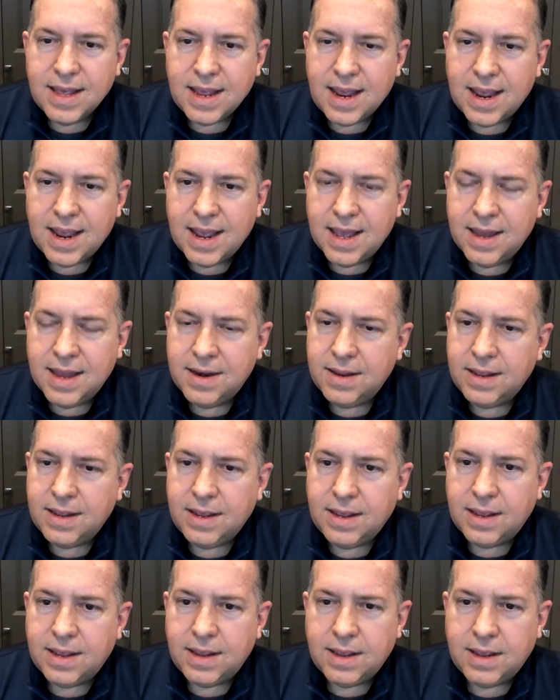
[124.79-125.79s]
And
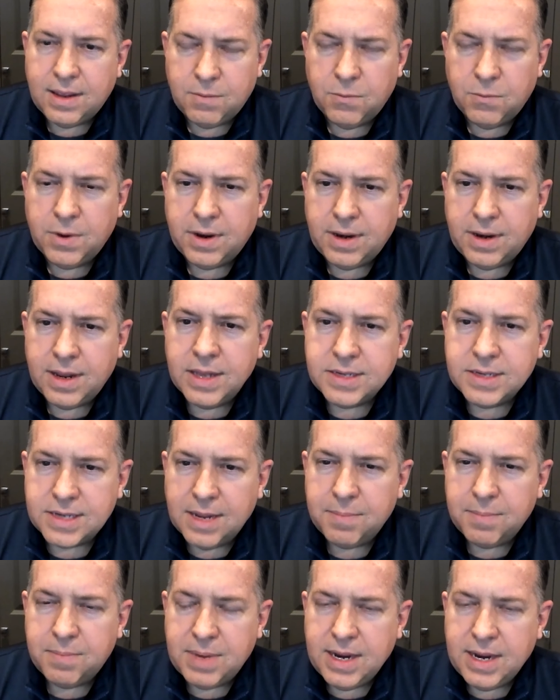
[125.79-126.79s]
what it ends
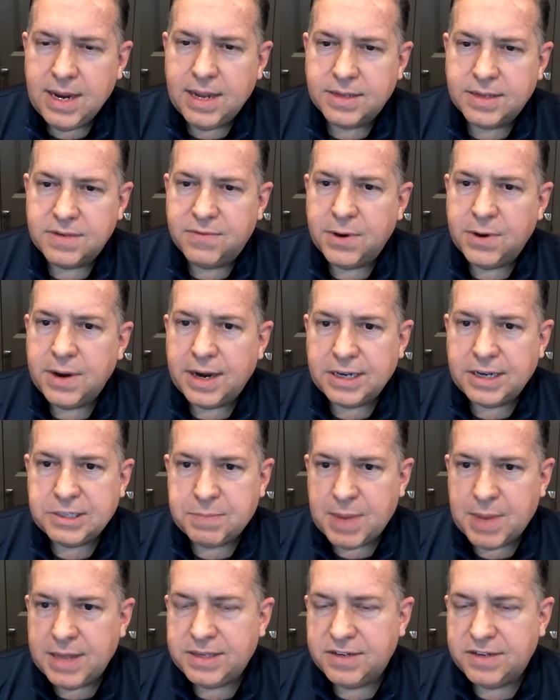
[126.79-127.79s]
up being is a very
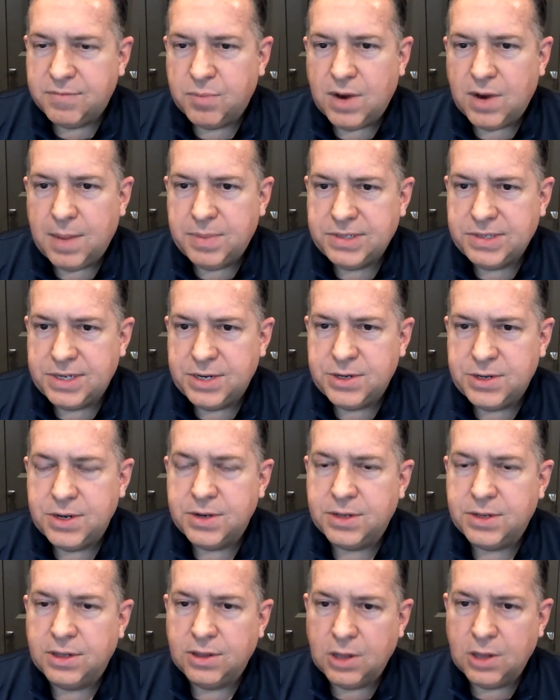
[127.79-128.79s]
expensive proposition
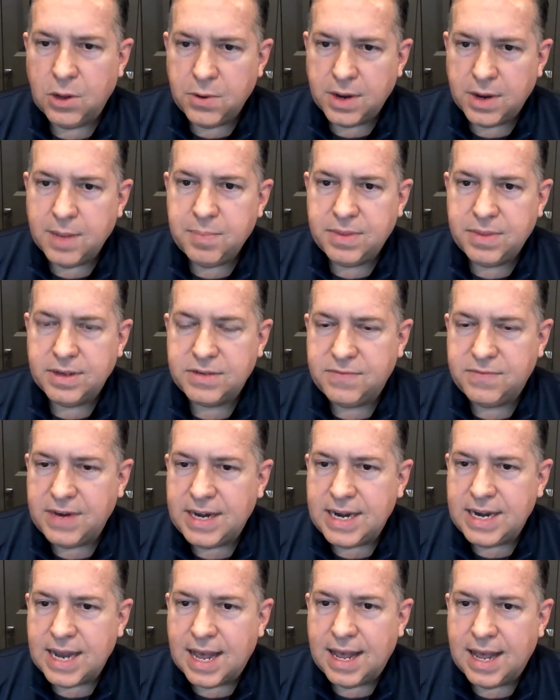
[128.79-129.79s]
to load up this
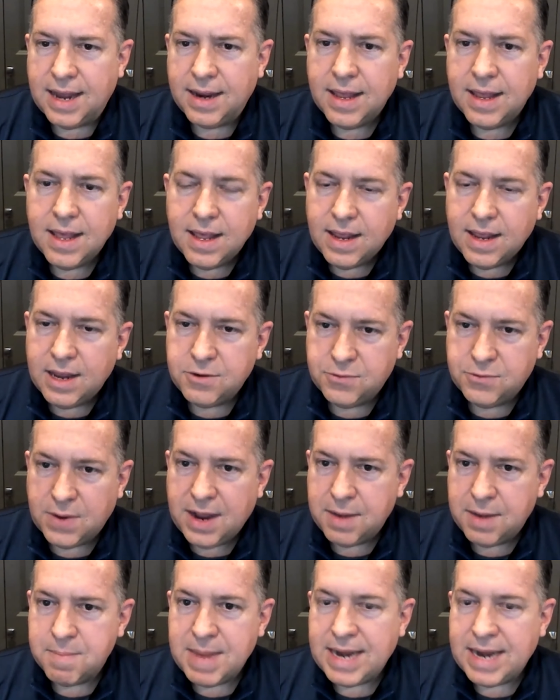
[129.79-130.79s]
VDI and
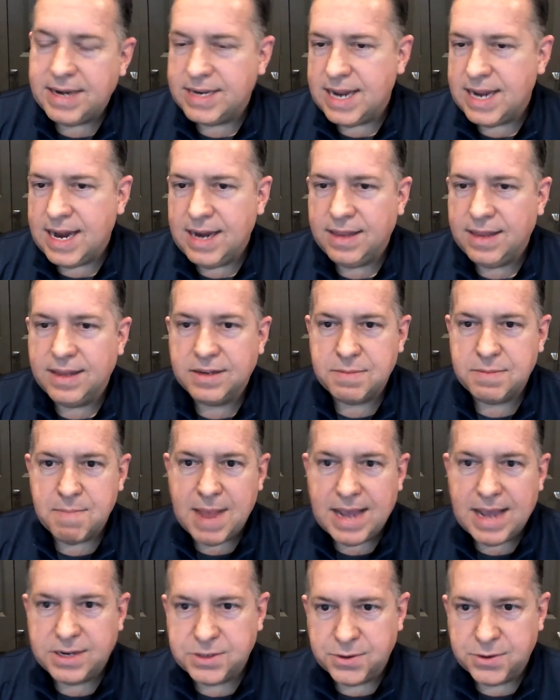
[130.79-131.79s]
try to maintain this
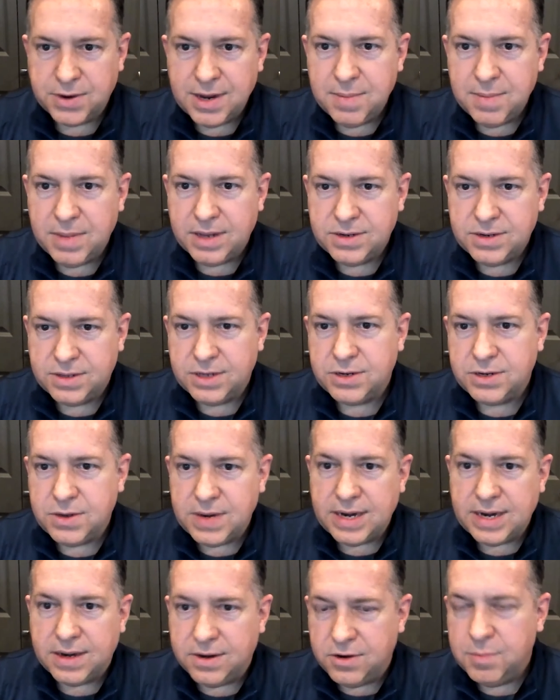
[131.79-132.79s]
master image that you
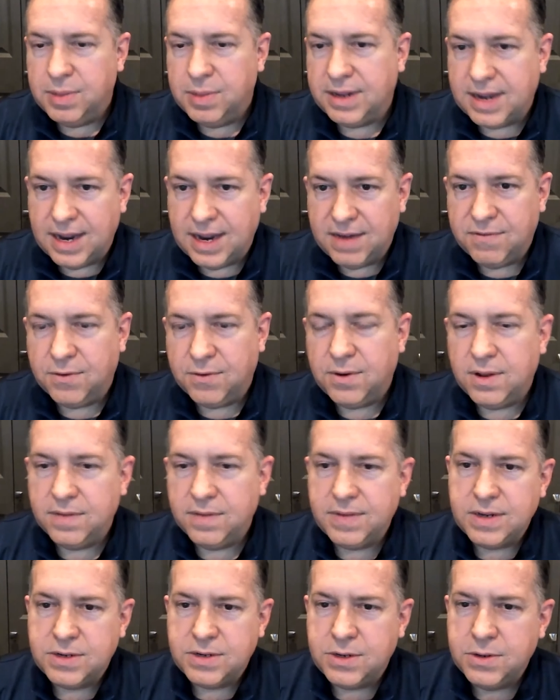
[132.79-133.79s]
need to duplicate for all
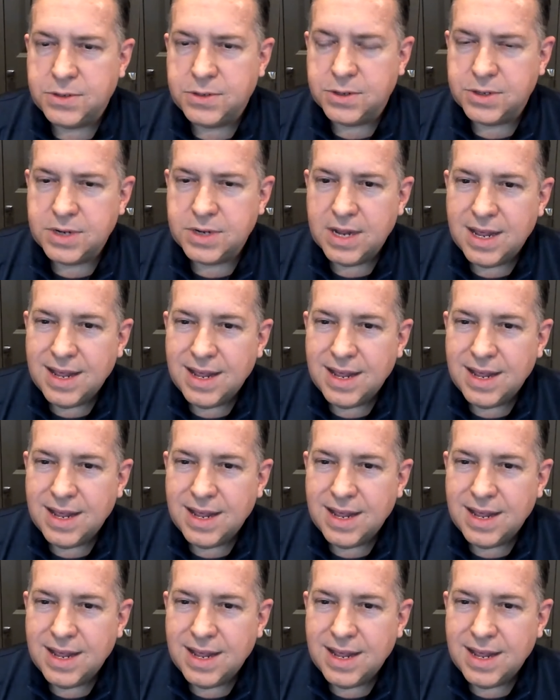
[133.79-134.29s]
of these users.